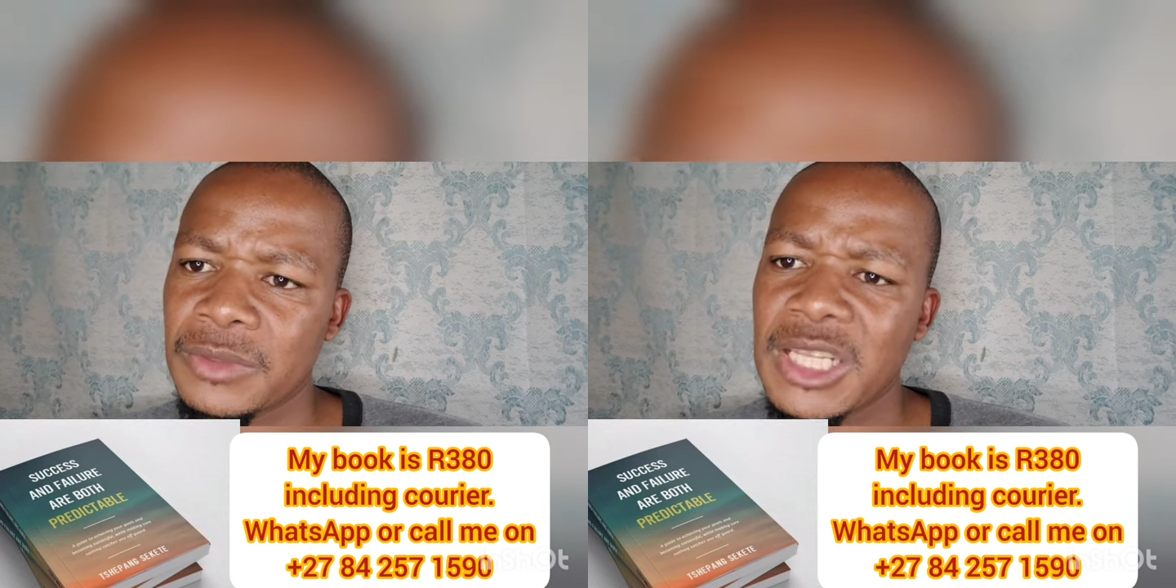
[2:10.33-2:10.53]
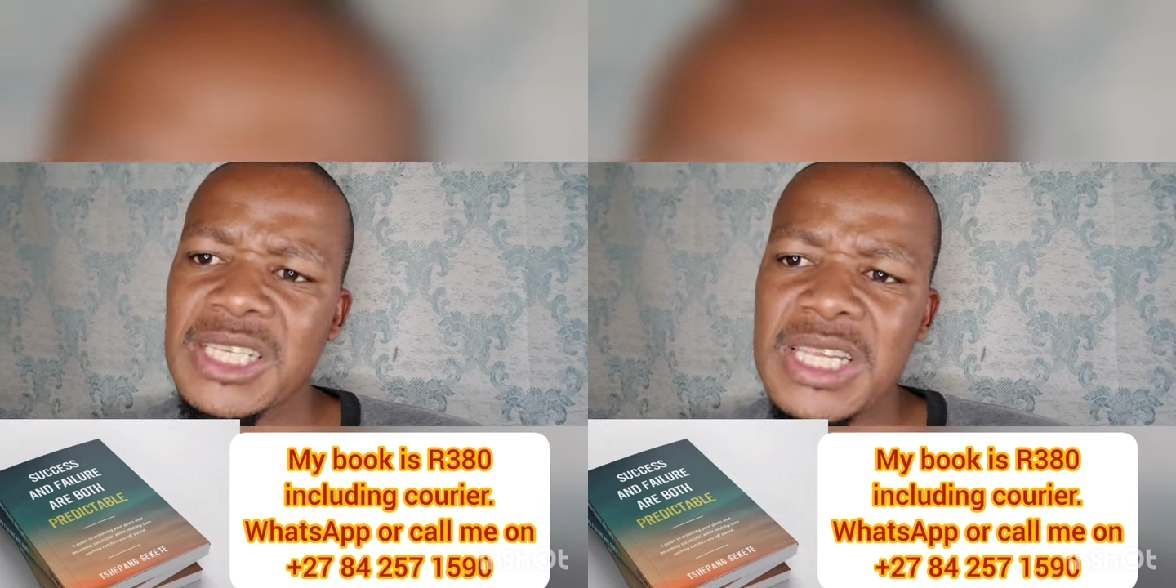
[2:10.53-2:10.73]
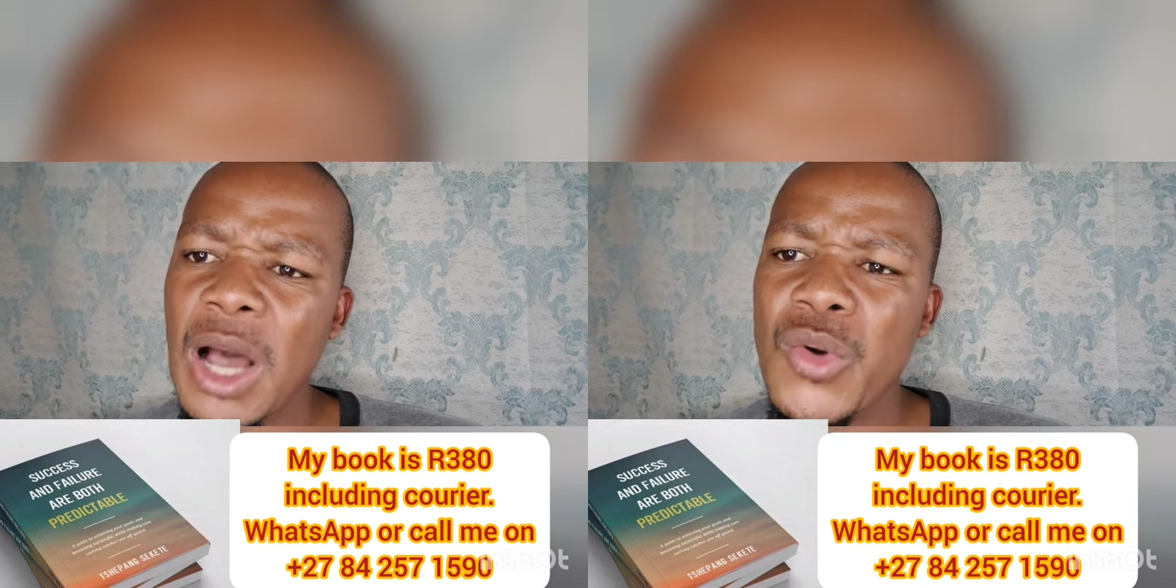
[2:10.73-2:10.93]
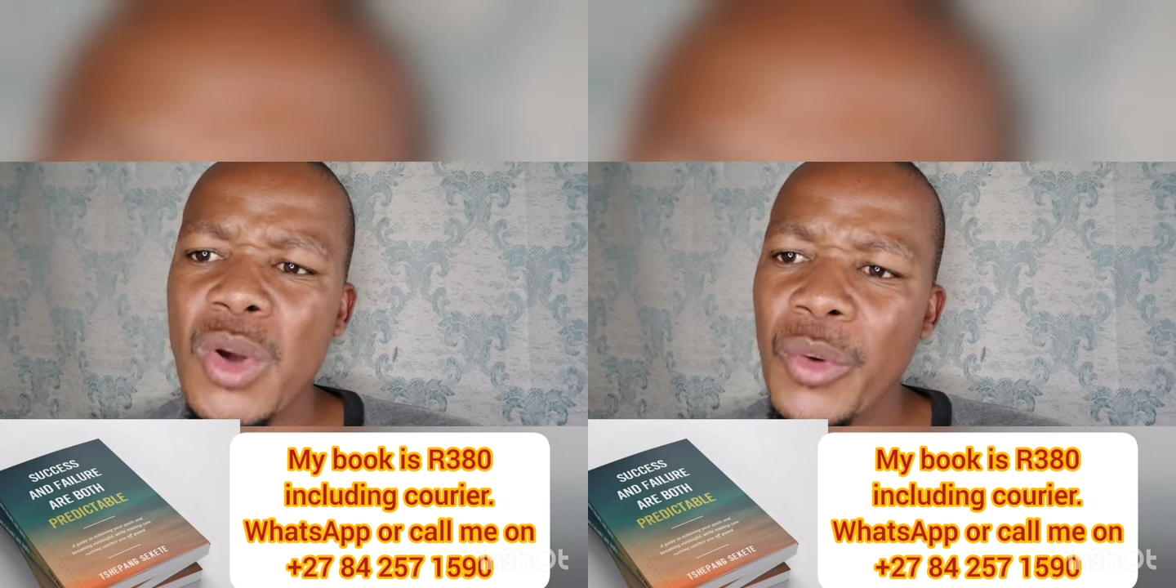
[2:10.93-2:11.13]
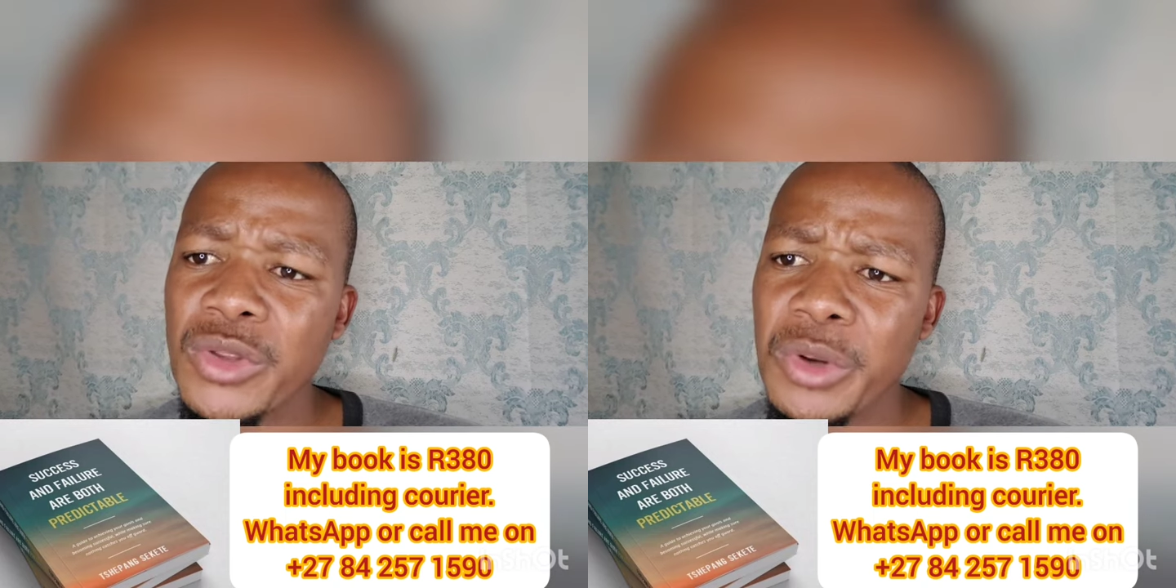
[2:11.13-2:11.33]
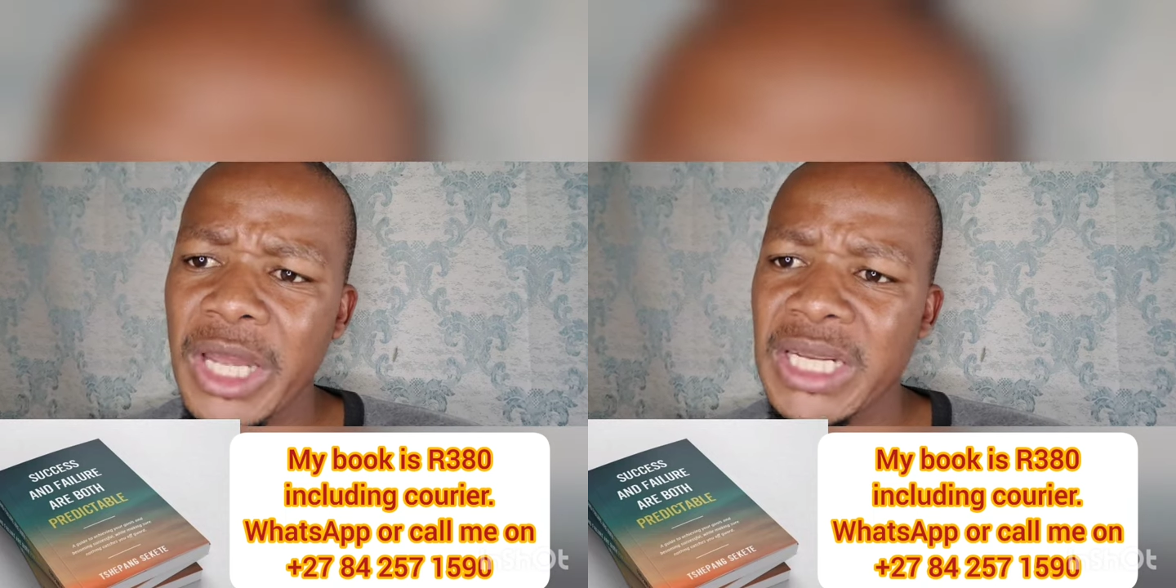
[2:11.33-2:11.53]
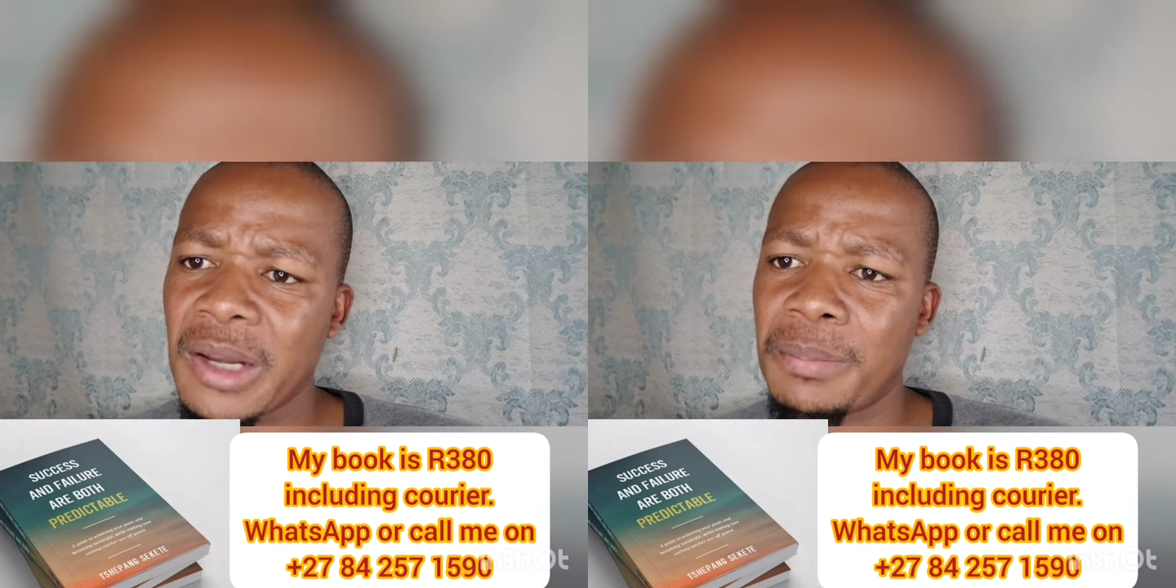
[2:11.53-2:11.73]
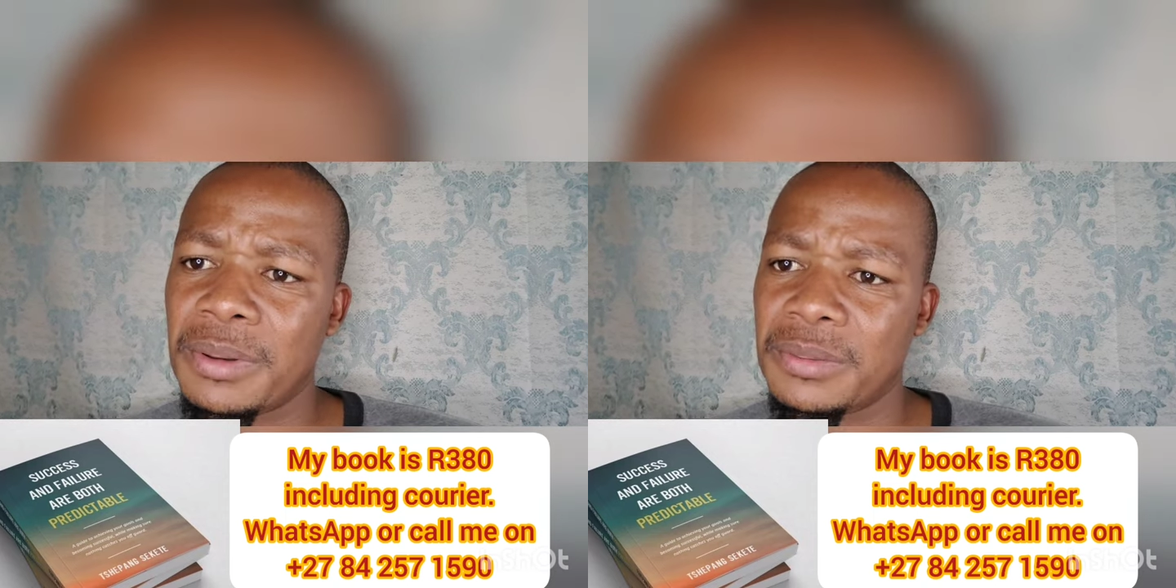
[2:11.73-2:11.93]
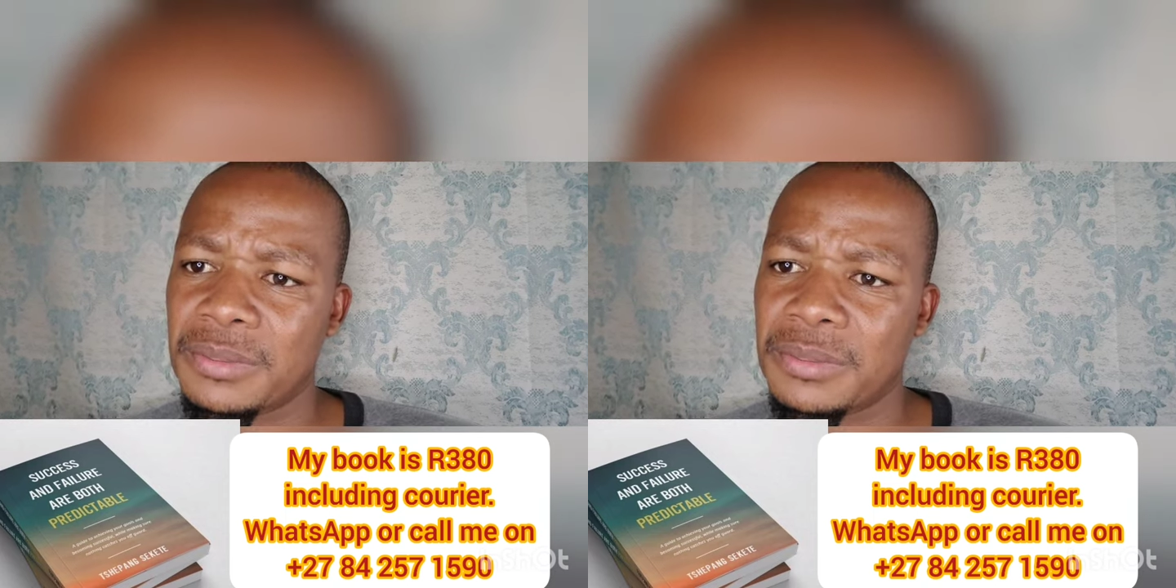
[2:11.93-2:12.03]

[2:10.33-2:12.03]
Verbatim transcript: This is how you're going to end up.